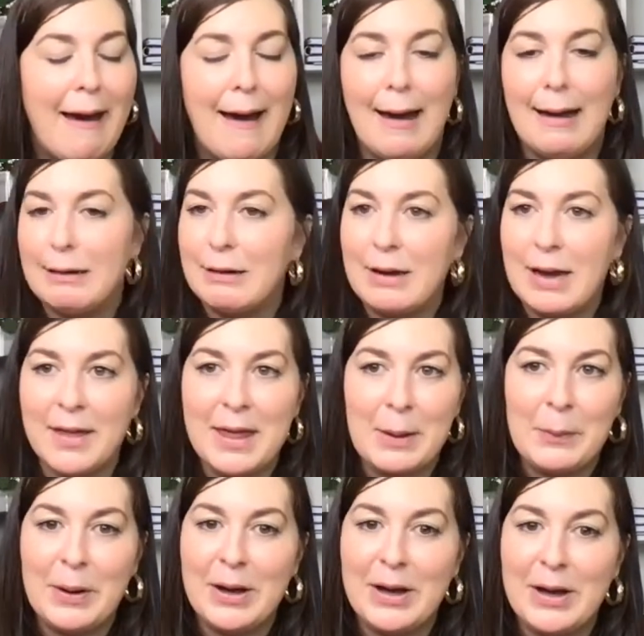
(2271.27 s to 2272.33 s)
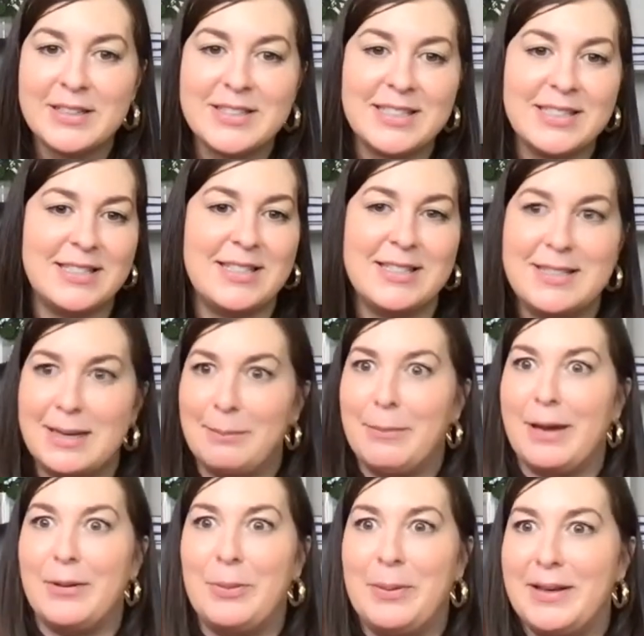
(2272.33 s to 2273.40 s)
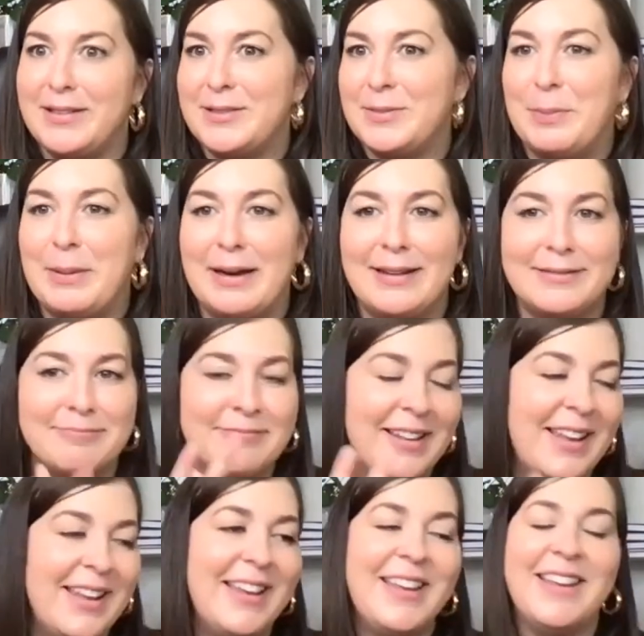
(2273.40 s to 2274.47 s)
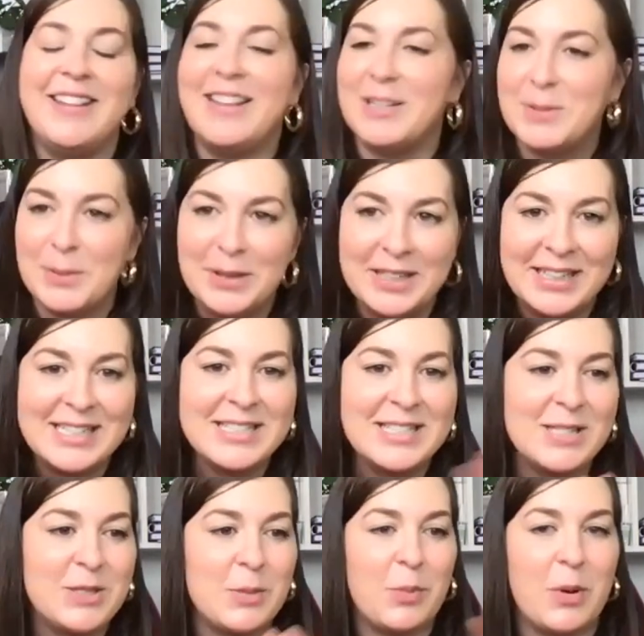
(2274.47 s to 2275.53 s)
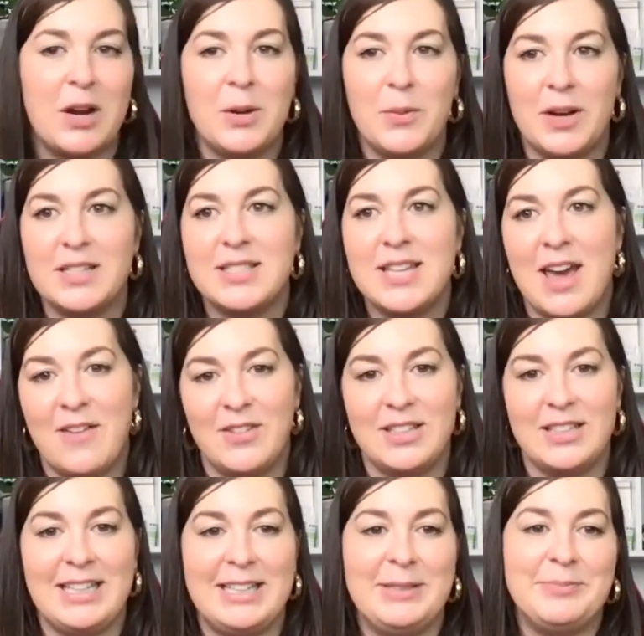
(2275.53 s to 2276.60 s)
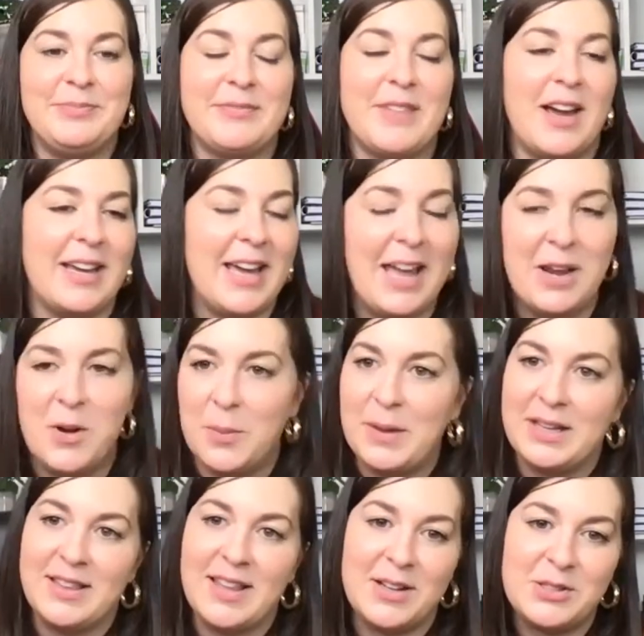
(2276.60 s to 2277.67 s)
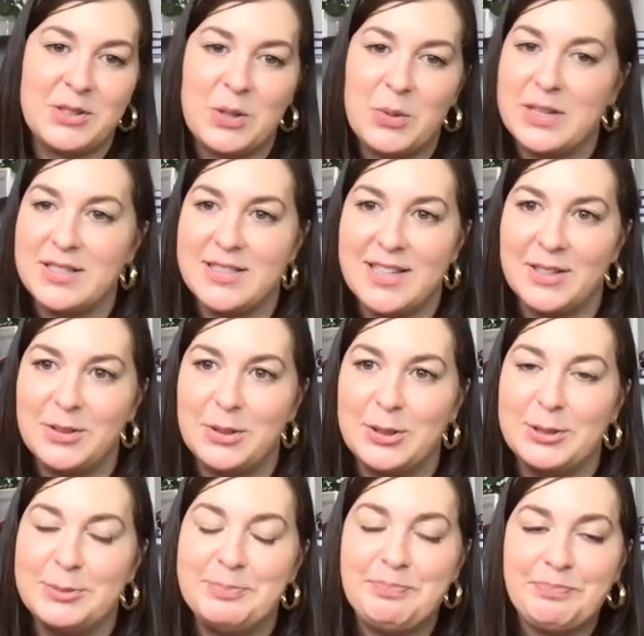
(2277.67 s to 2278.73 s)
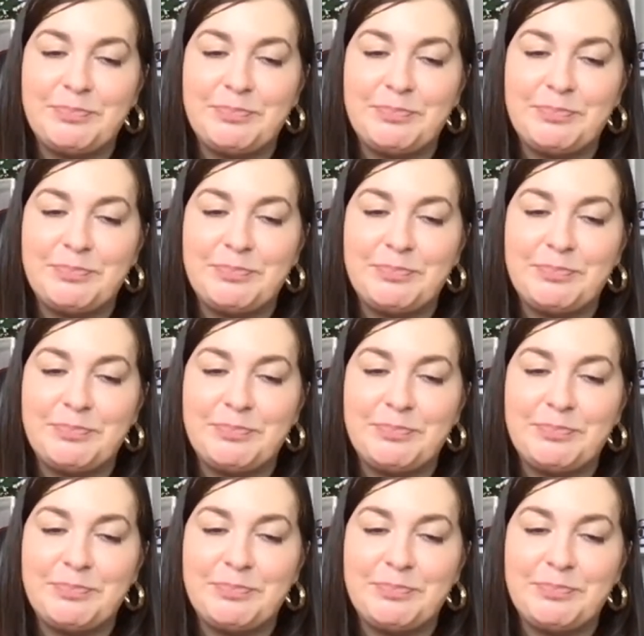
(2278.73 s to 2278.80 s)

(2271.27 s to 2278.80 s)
I don't know how that works. It's the same mouthpiece, but that's what it is. The soprano one is heavenly. I cannot make the alto one sound good.